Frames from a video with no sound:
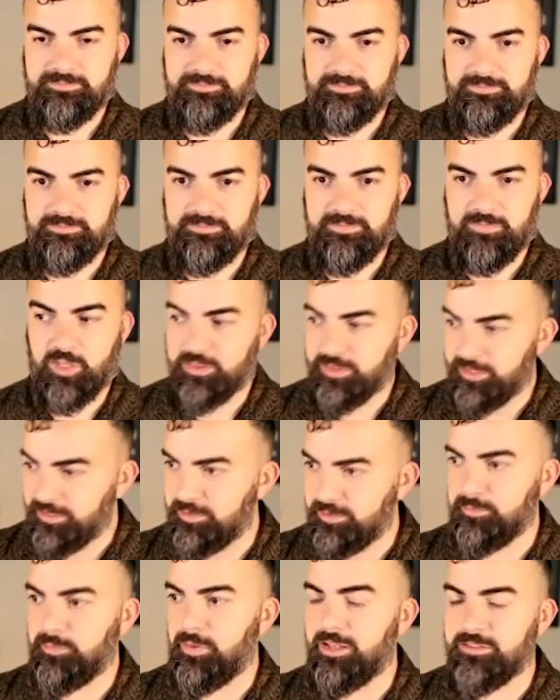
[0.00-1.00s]
Nothing's
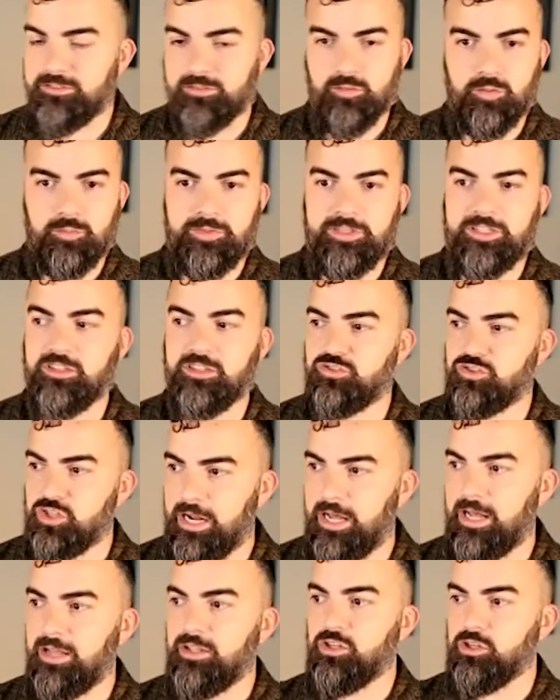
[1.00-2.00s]
impossible because you're
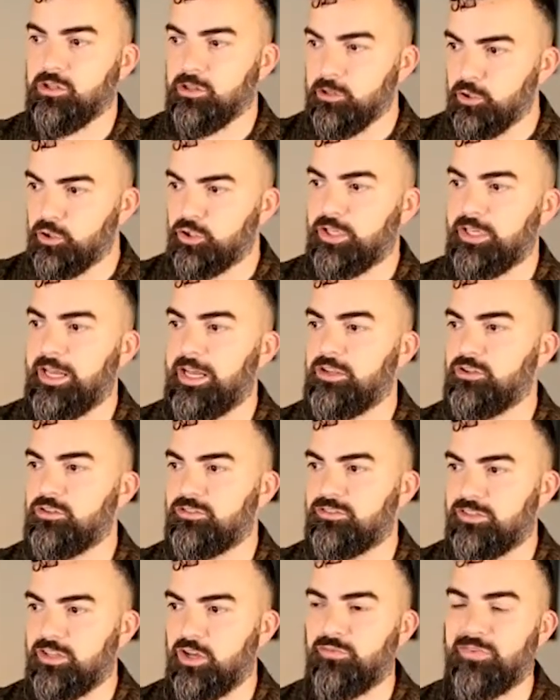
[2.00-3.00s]
not, you're looking at
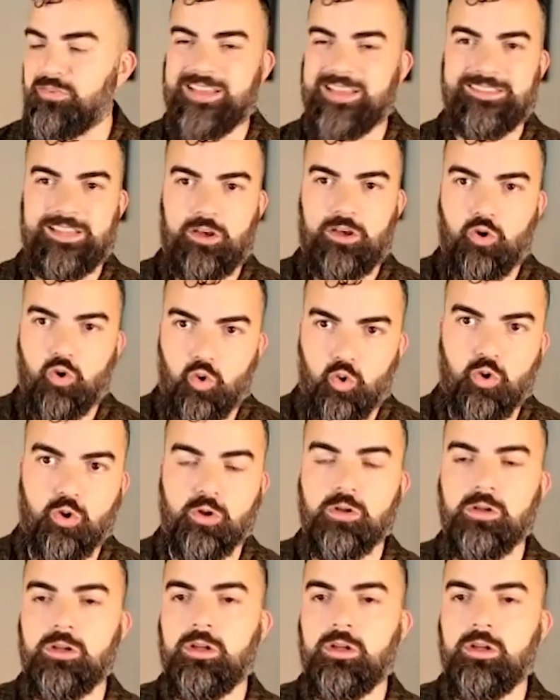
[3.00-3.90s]
yourself as a whole